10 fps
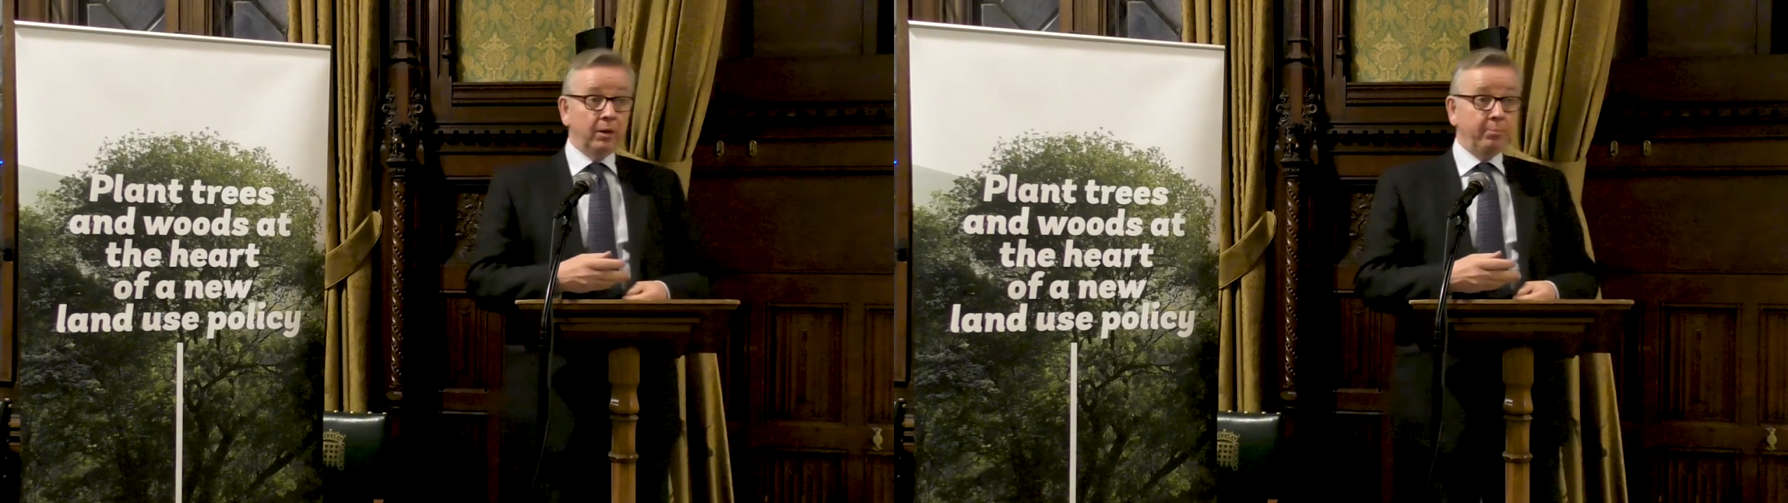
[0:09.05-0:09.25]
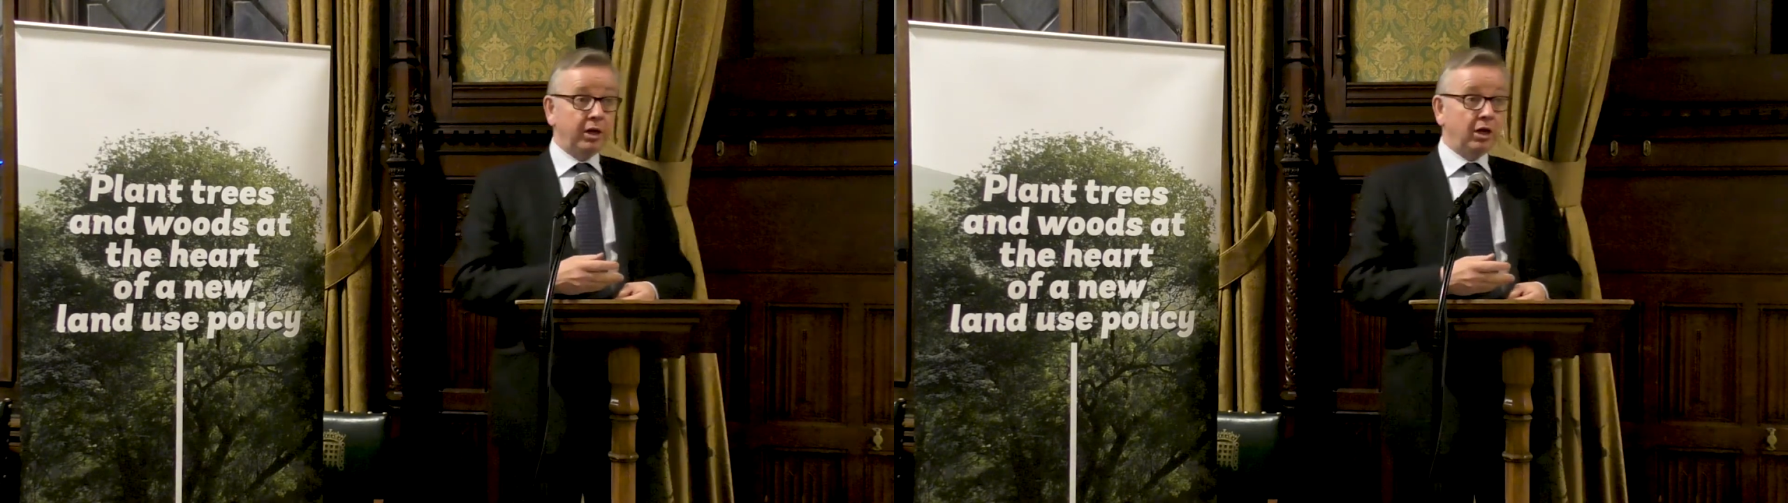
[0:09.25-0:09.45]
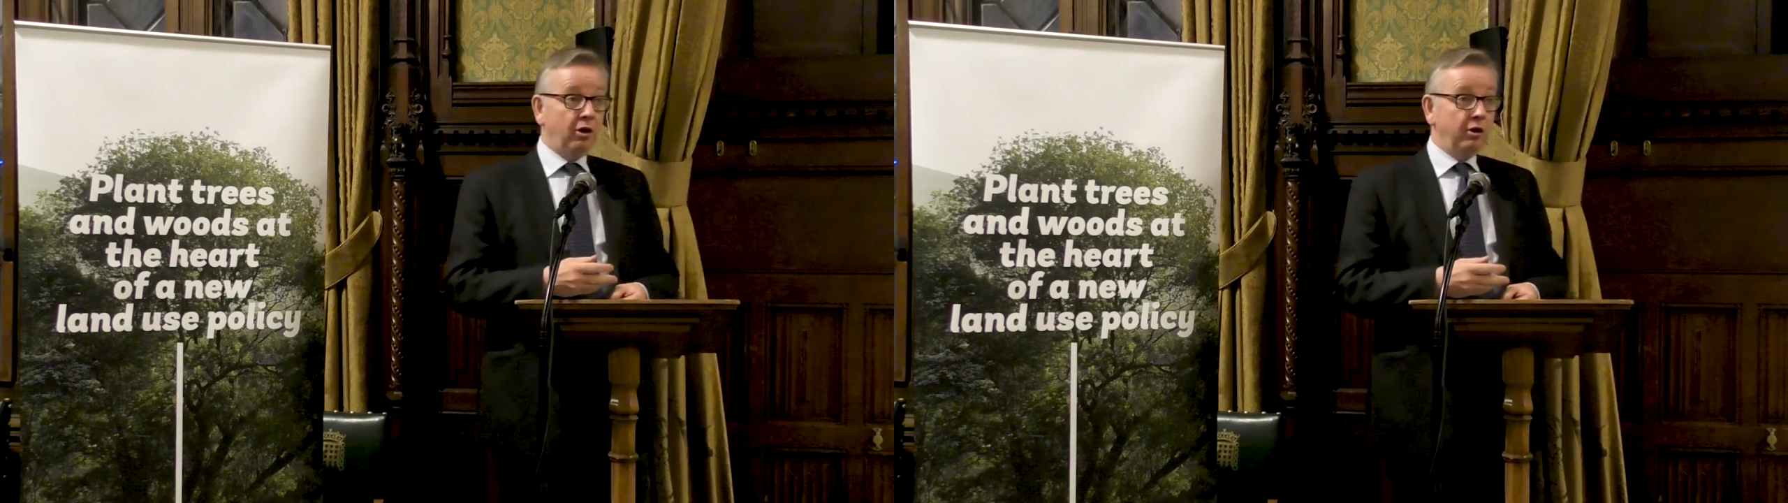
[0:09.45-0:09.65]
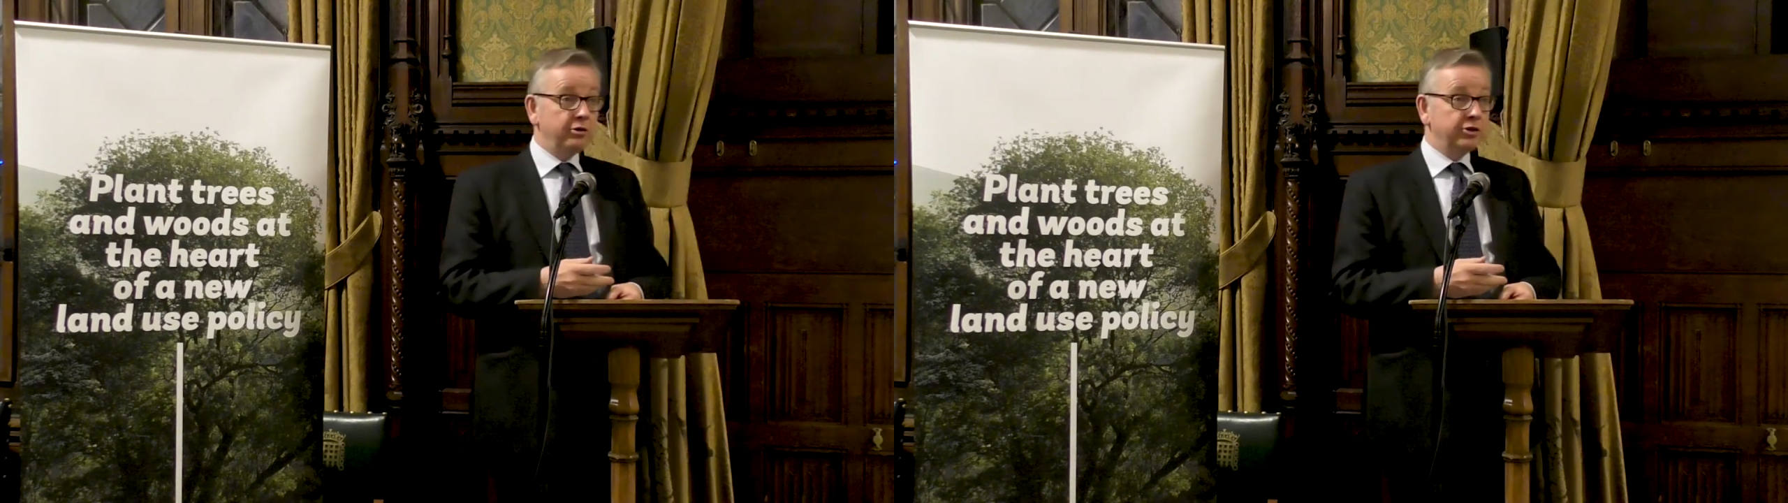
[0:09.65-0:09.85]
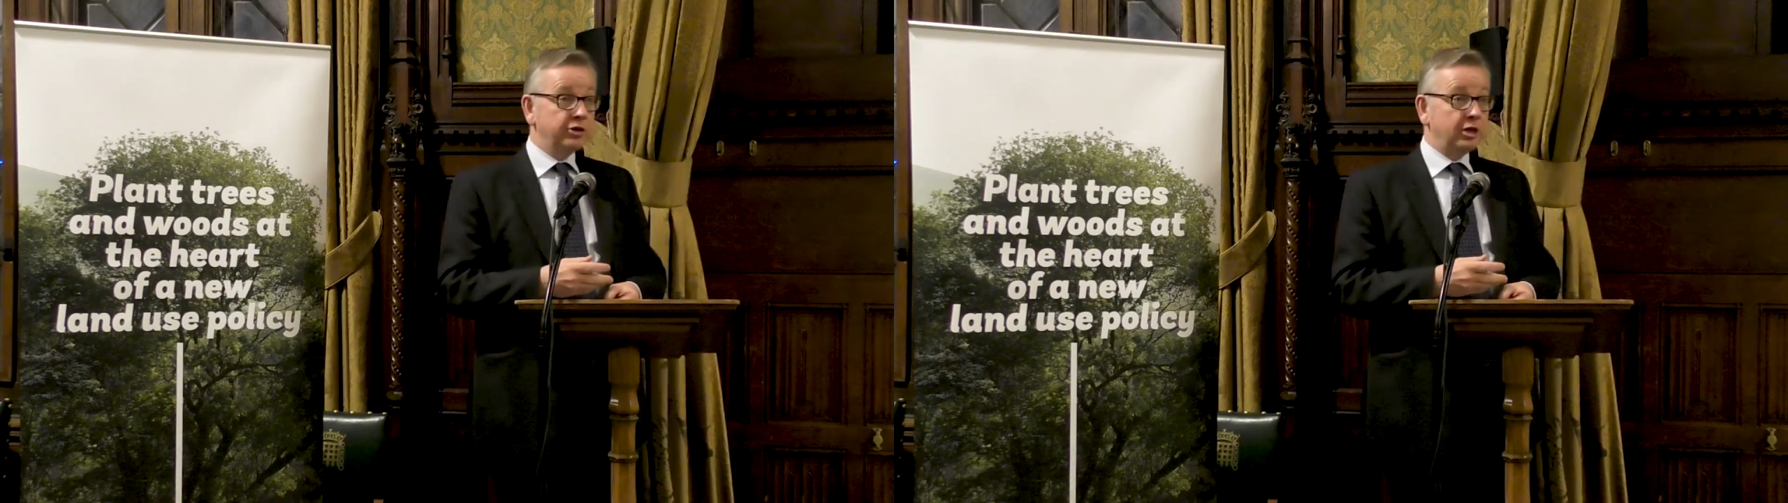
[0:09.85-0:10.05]

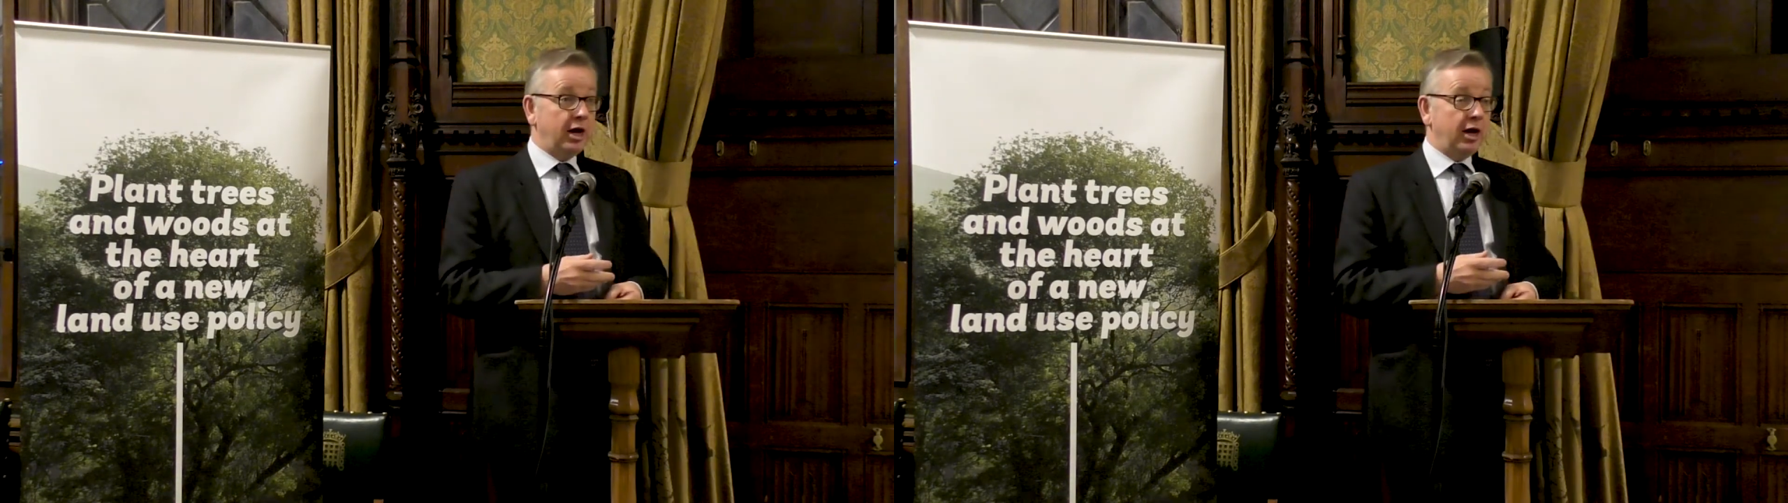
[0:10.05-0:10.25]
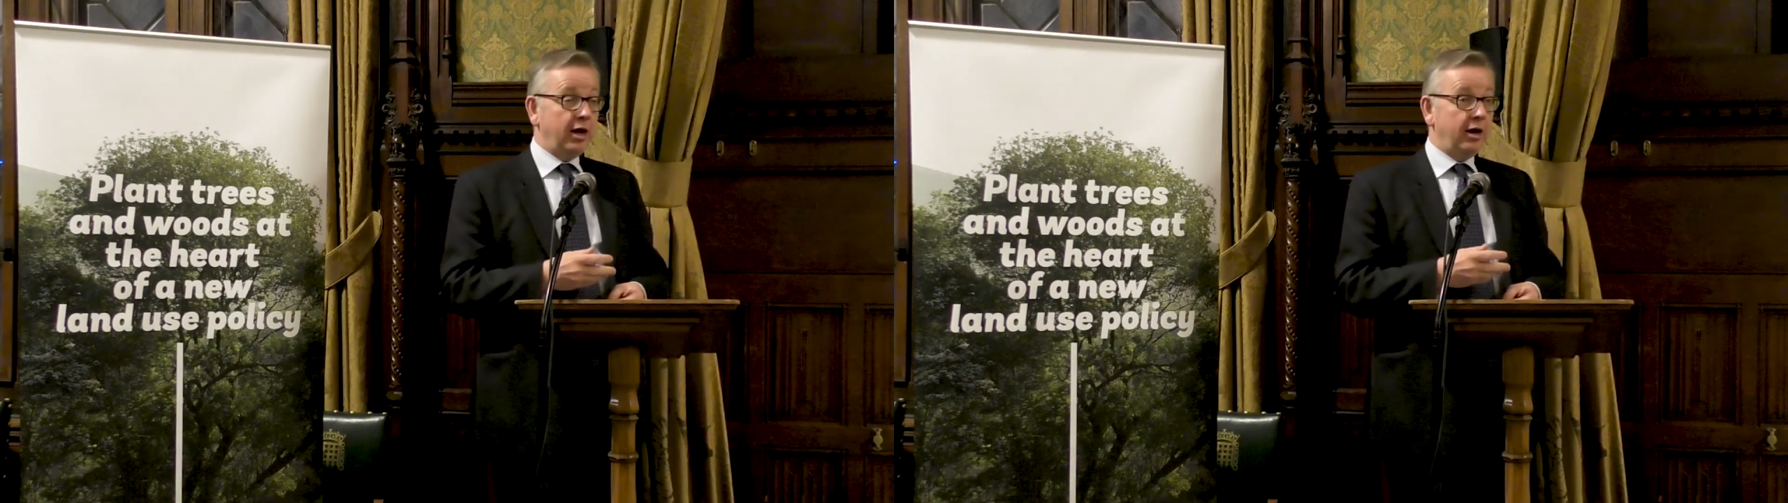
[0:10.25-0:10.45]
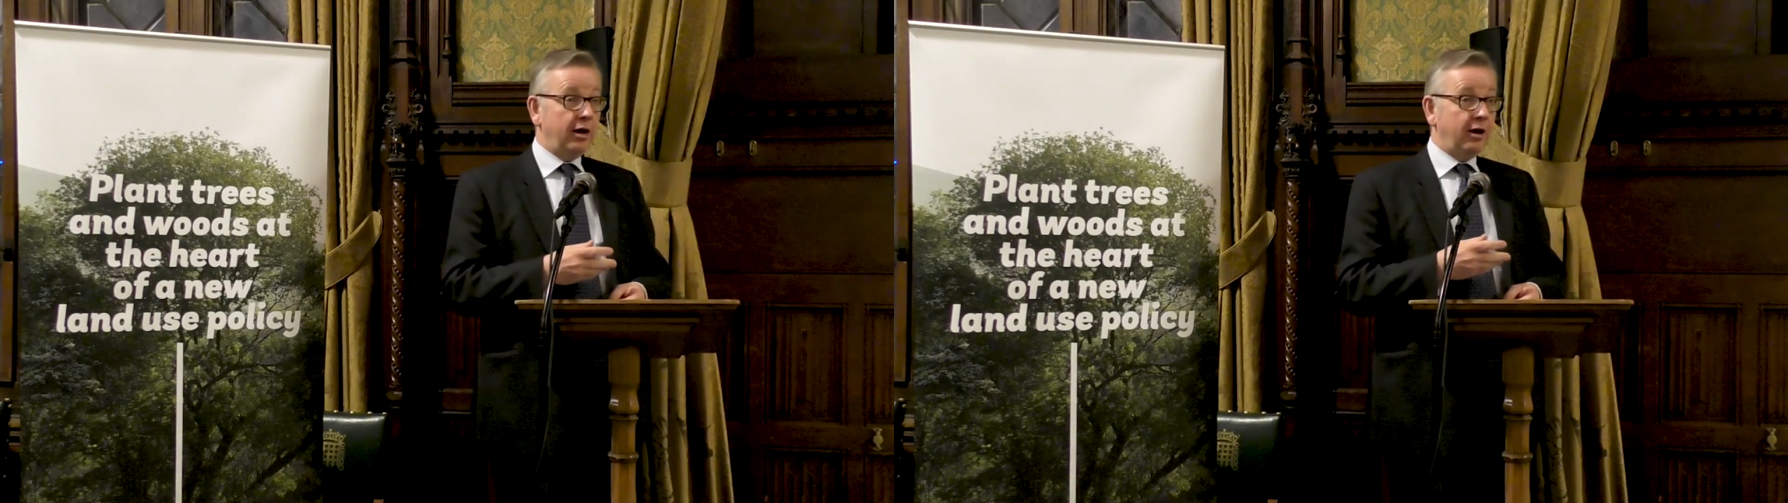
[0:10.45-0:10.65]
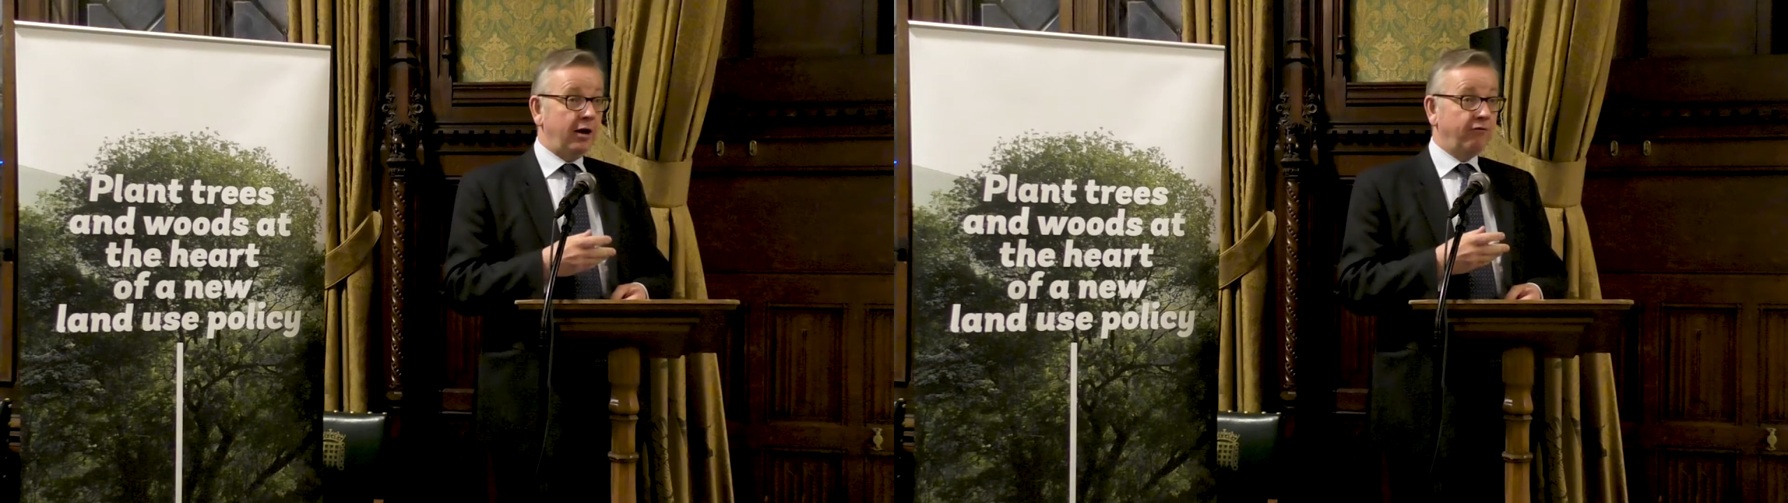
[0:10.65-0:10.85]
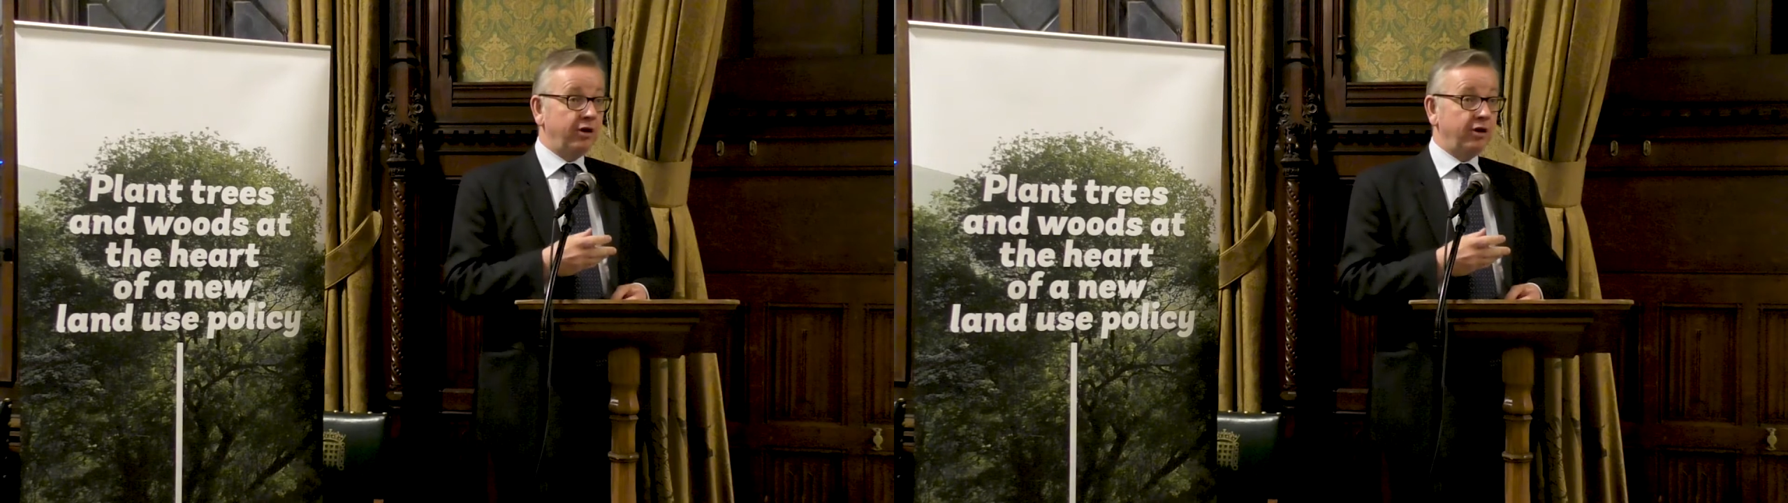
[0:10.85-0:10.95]
because a